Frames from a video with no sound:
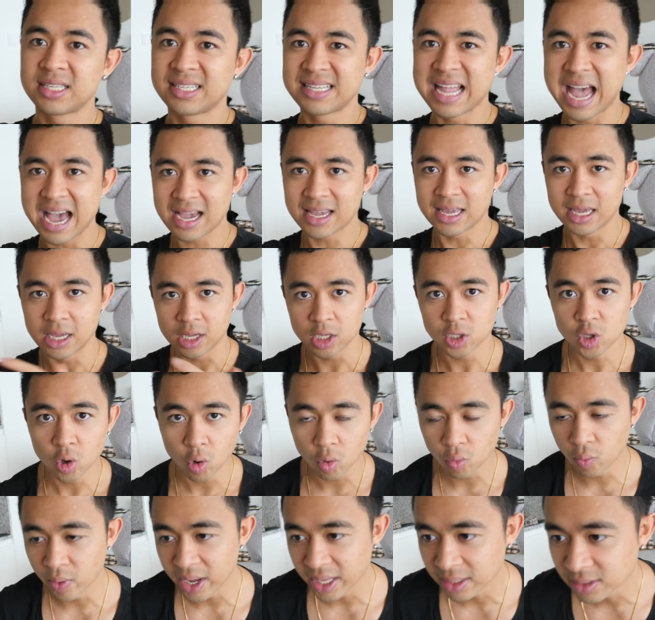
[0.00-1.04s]
stacking
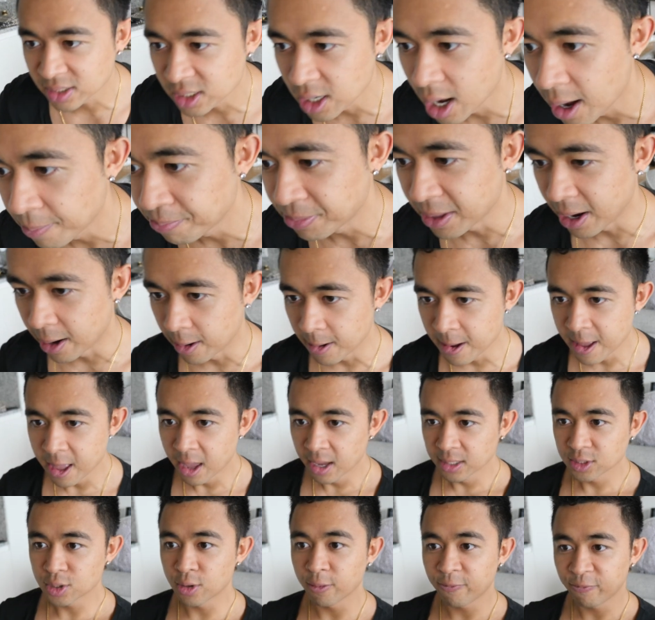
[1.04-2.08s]
your wins up there.
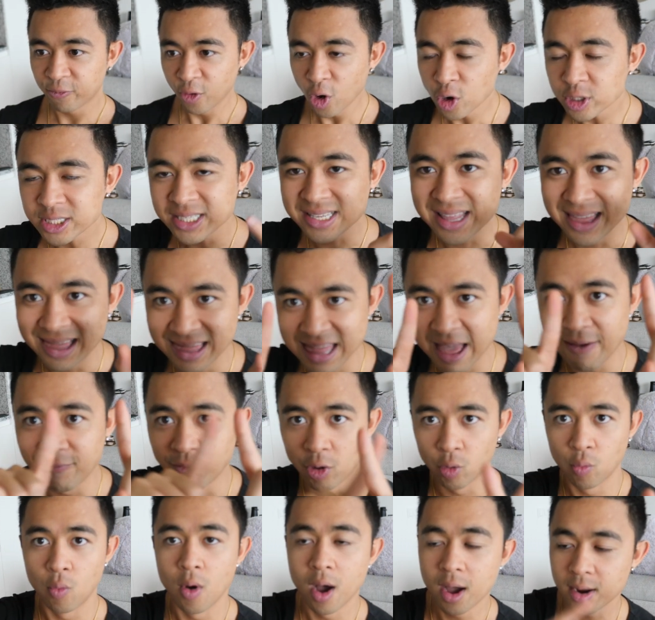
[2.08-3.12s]
So the first
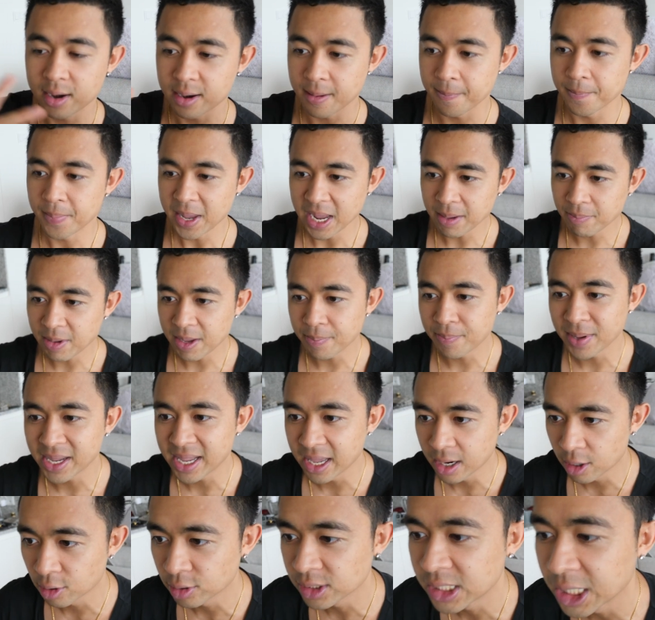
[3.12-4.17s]
level one baby
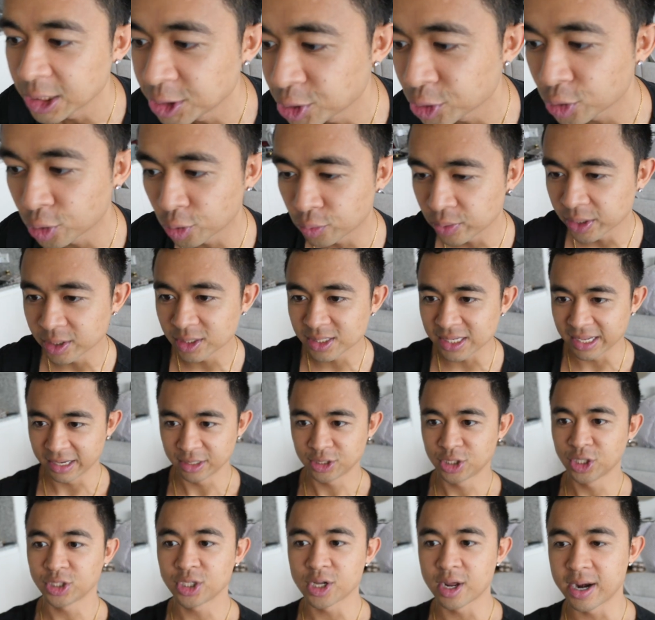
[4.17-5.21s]
beginner digital real estate is
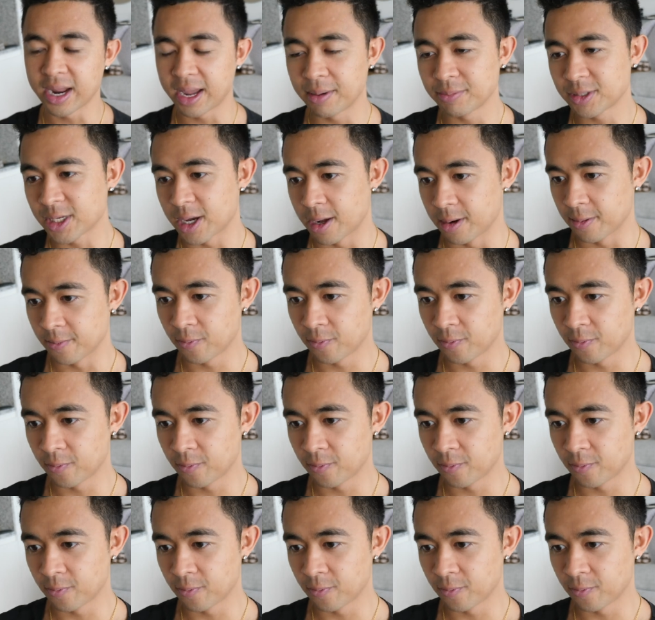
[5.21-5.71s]
just on Amazon,